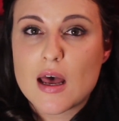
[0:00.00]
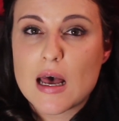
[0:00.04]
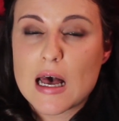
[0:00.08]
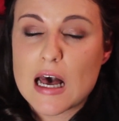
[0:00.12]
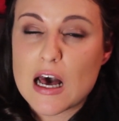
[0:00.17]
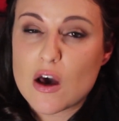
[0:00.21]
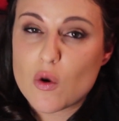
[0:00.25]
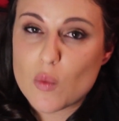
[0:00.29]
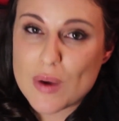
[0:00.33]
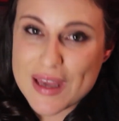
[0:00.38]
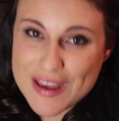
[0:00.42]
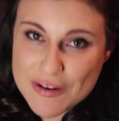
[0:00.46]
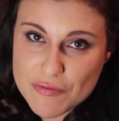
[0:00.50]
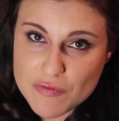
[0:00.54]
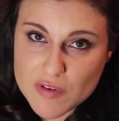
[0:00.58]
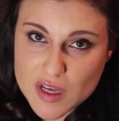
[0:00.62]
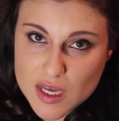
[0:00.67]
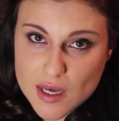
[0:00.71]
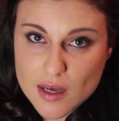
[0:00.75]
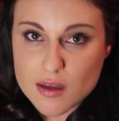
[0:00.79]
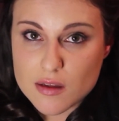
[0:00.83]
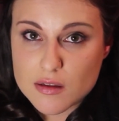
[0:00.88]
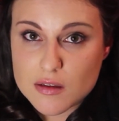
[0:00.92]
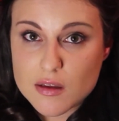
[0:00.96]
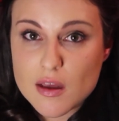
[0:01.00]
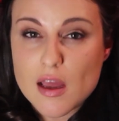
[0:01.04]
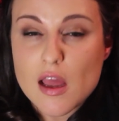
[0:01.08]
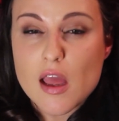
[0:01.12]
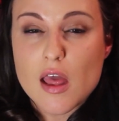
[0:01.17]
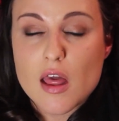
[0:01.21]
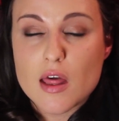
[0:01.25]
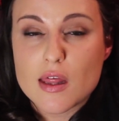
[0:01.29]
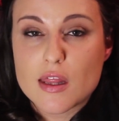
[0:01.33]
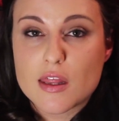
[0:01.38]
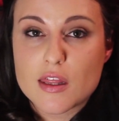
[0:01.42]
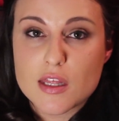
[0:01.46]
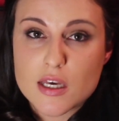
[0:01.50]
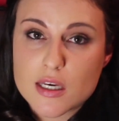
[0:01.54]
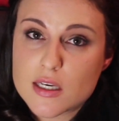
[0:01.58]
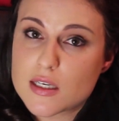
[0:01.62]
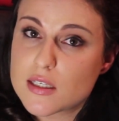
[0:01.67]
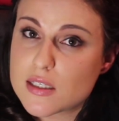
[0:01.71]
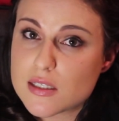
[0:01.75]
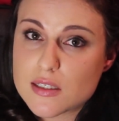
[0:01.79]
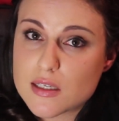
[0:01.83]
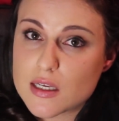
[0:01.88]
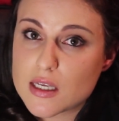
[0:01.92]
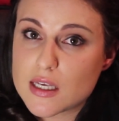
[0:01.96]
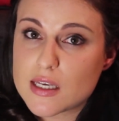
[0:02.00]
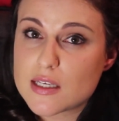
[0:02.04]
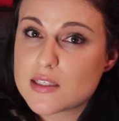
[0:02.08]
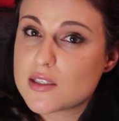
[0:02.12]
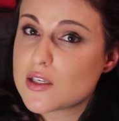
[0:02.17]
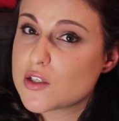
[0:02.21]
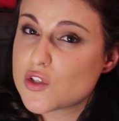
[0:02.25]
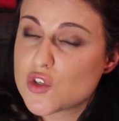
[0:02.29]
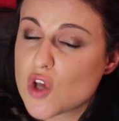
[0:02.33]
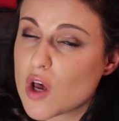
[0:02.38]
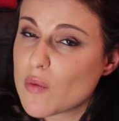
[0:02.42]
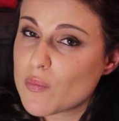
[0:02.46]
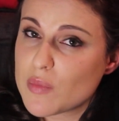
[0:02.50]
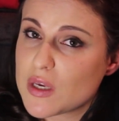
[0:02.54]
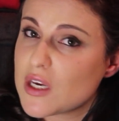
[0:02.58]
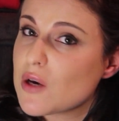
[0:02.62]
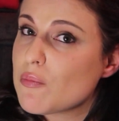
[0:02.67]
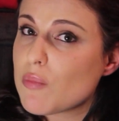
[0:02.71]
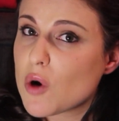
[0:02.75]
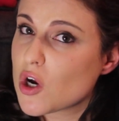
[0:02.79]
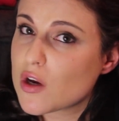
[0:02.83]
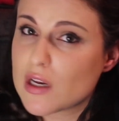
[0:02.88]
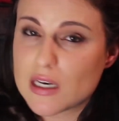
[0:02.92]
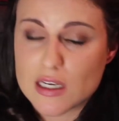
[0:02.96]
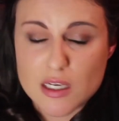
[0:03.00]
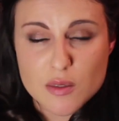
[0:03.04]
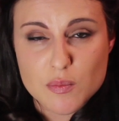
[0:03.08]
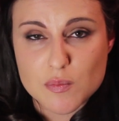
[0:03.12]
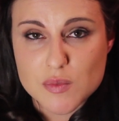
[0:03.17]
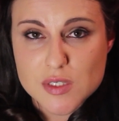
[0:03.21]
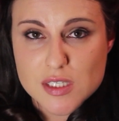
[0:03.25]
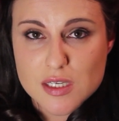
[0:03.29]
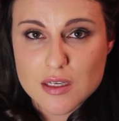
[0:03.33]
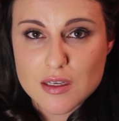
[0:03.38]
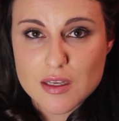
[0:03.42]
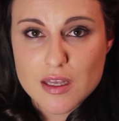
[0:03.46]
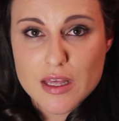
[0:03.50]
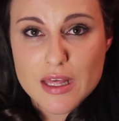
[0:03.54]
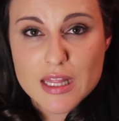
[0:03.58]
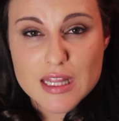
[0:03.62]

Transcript: However, this is a zombie apocalypse.